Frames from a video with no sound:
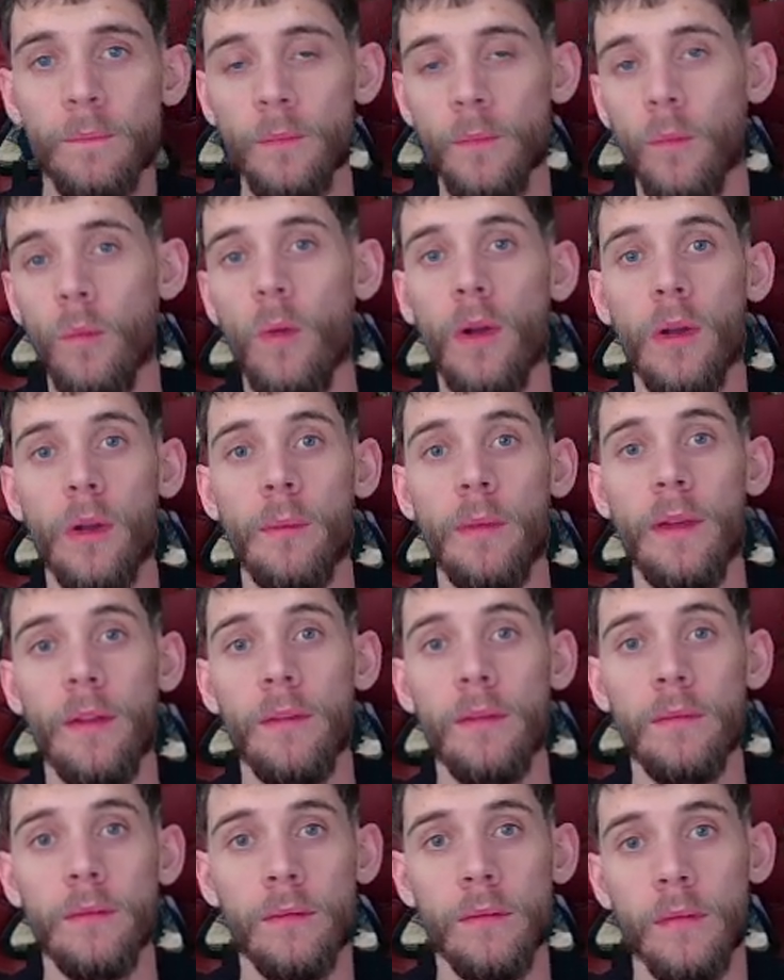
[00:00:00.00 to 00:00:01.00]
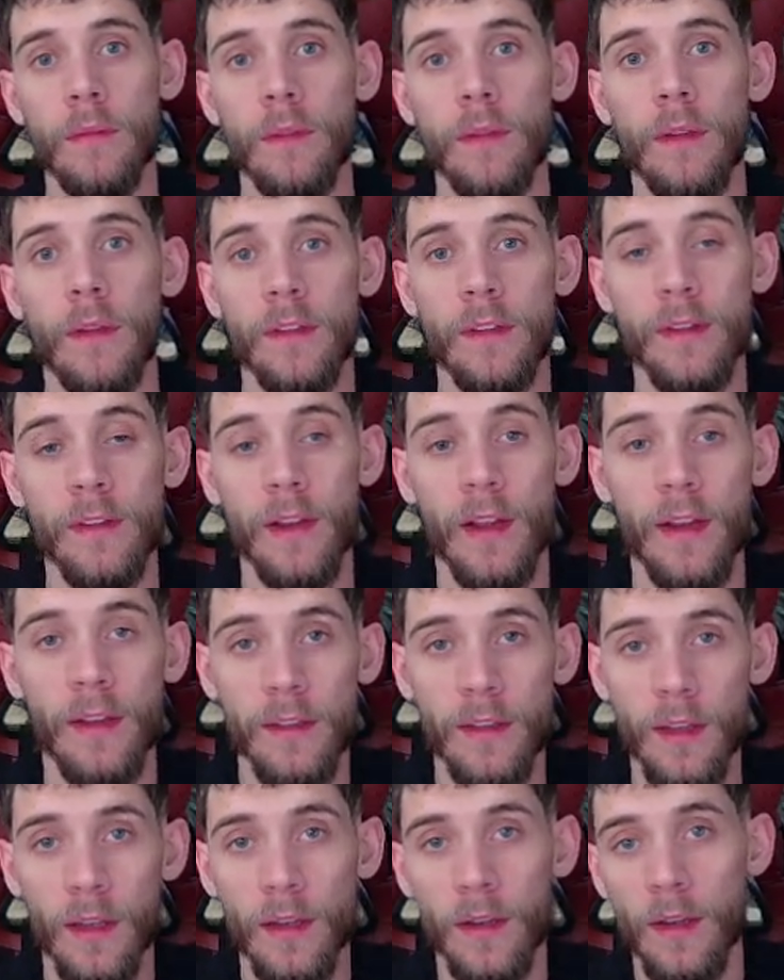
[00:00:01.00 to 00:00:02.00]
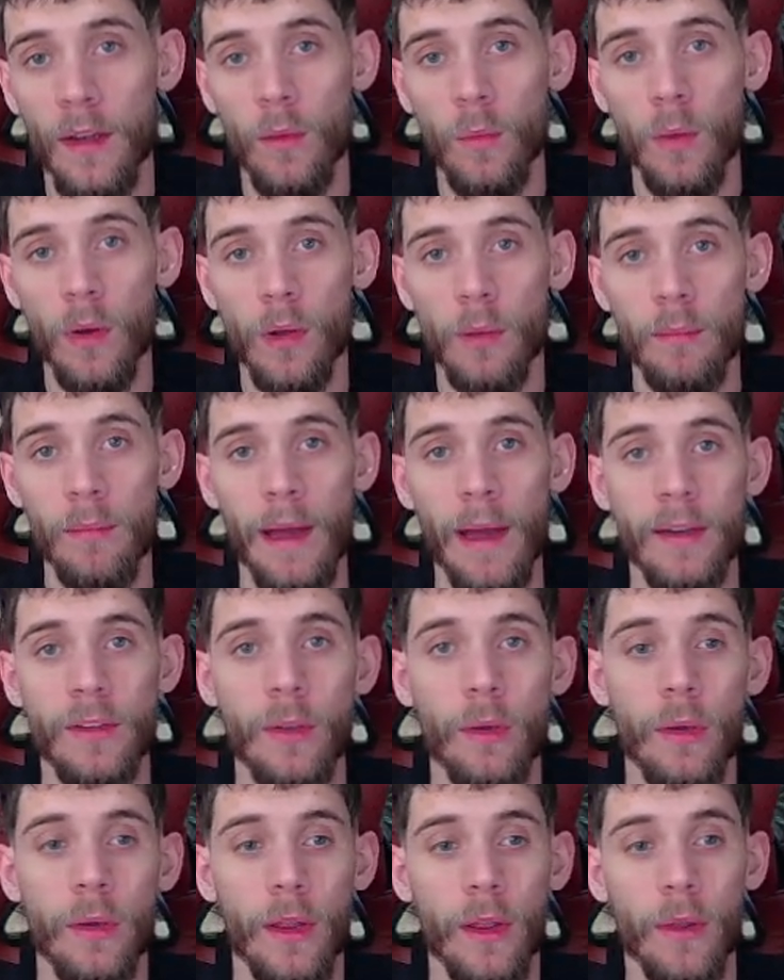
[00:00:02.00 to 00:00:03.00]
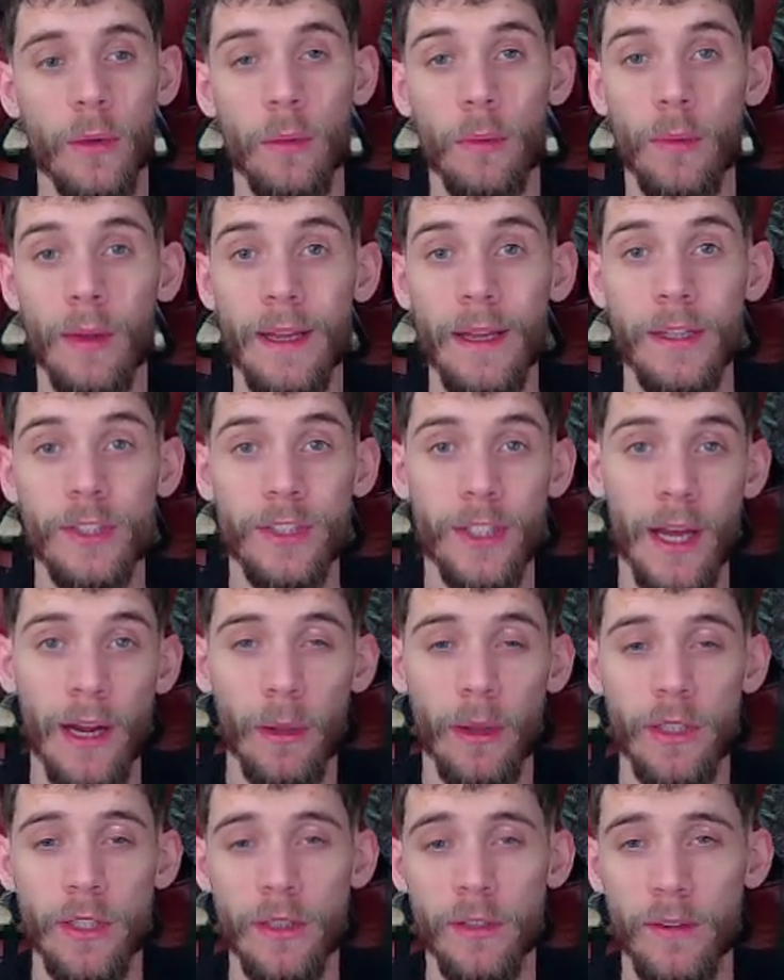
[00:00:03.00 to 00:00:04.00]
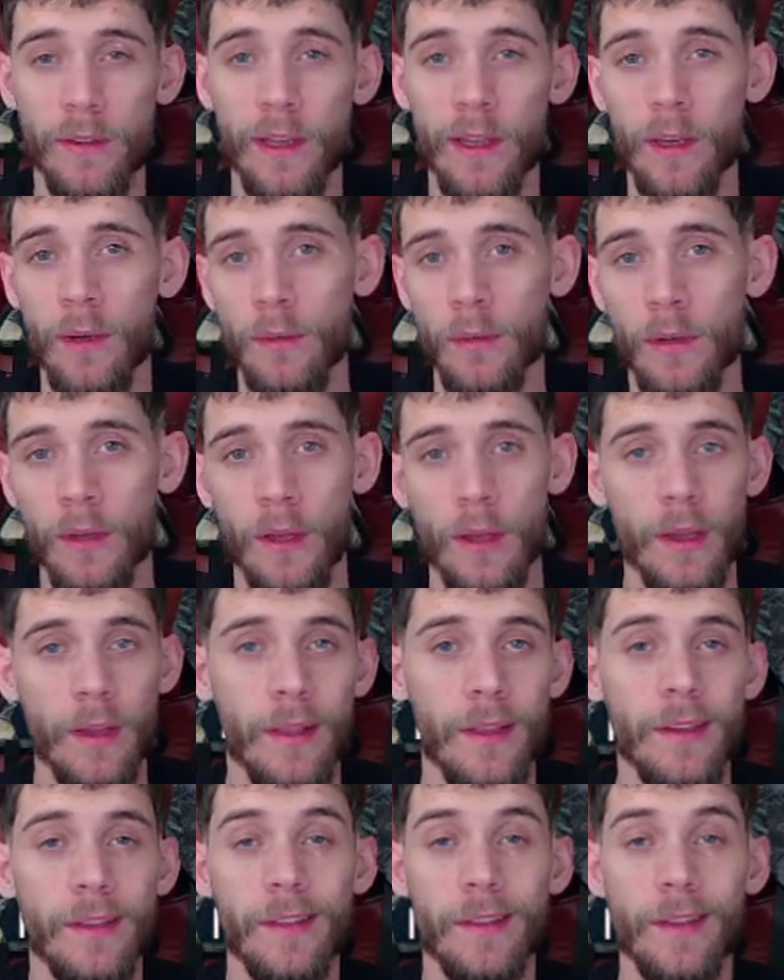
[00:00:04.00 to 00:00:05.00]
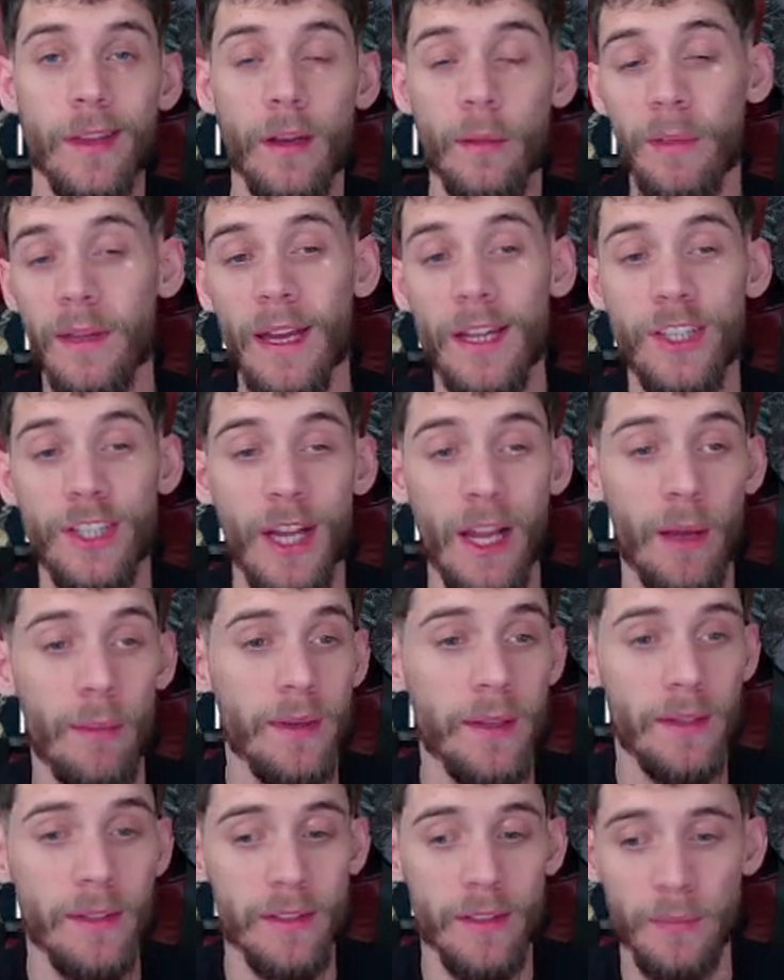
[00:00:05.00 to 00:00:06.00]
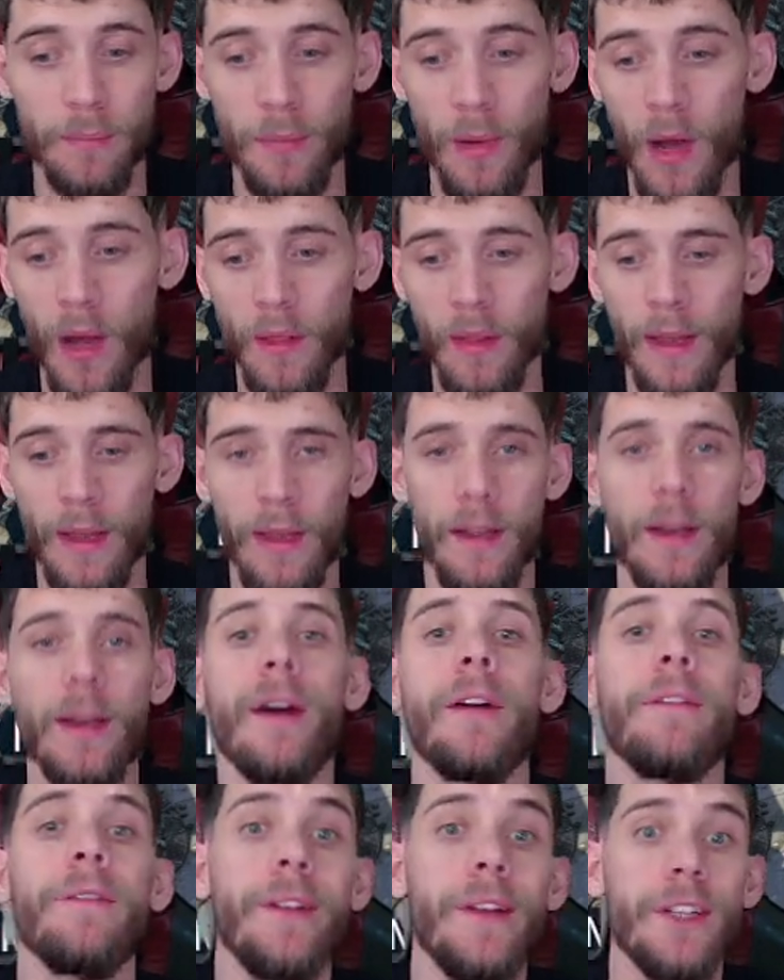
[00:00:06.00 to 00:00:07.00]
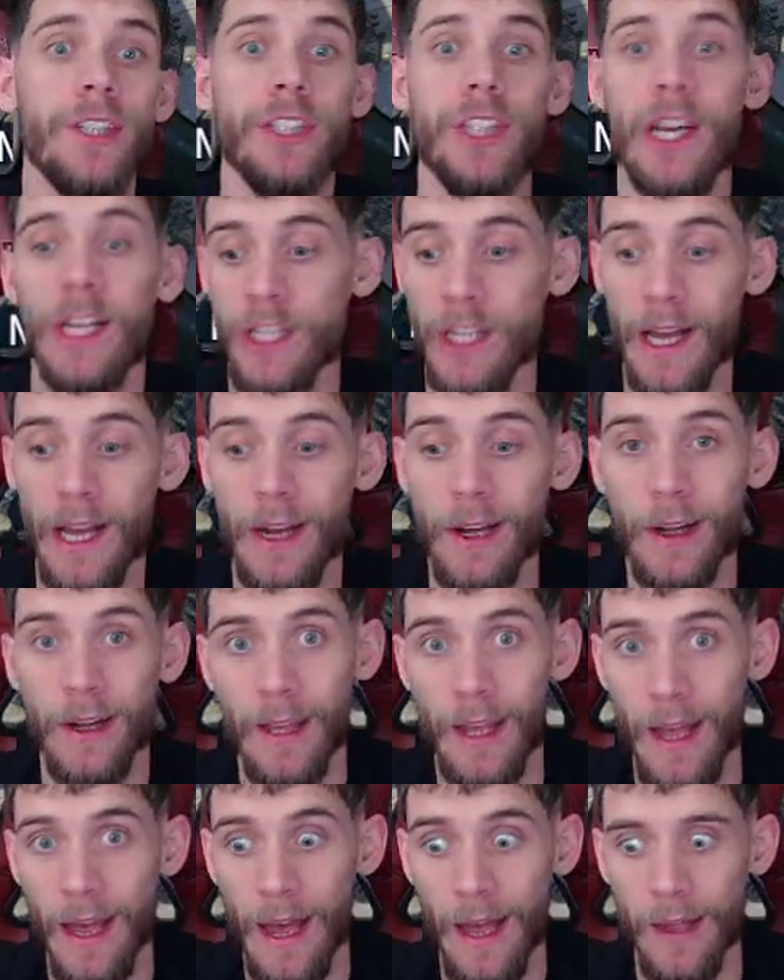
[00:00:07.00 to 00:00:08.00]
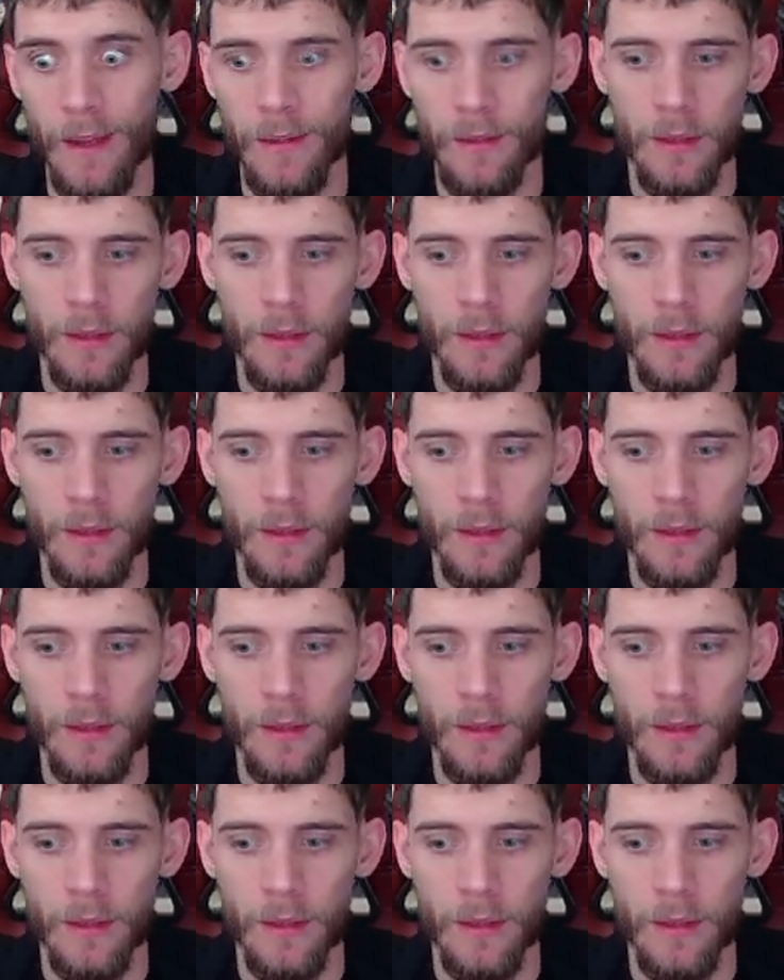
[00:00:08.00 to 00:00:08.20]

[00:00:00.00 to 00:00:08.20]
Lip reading: Welcome in. This is NST Undead. Welcome back to another Raid Shadow Legends video. This is going to be a champion spotlight of the Cheshire Cat.